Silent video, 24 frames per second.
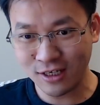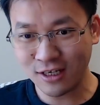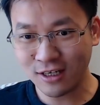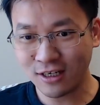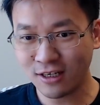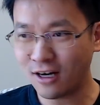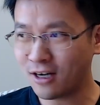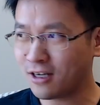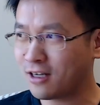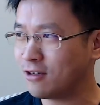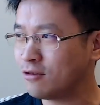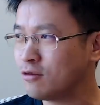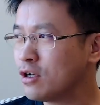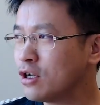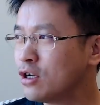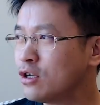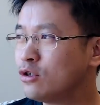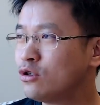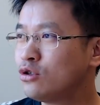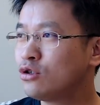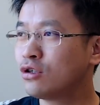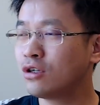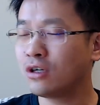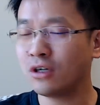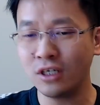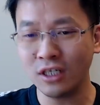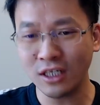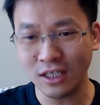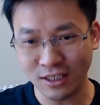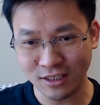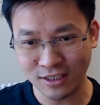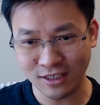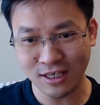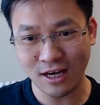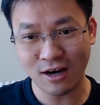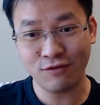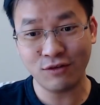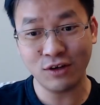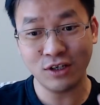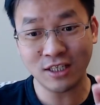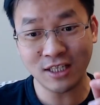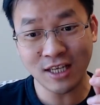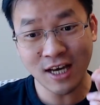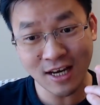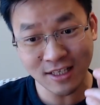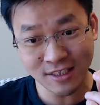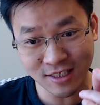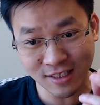like trillions of
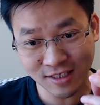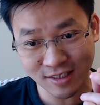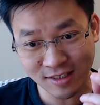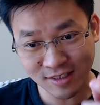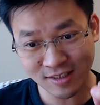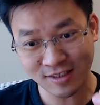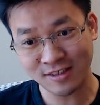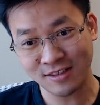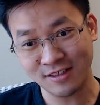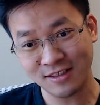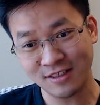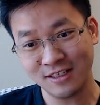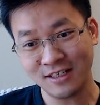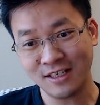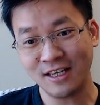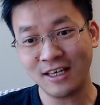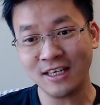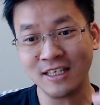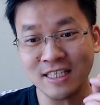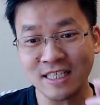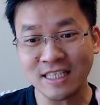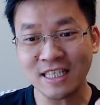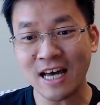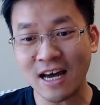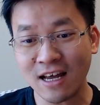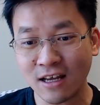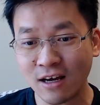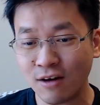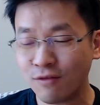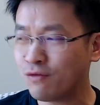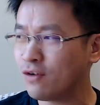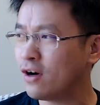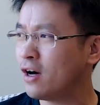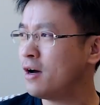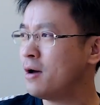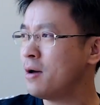tasks instead of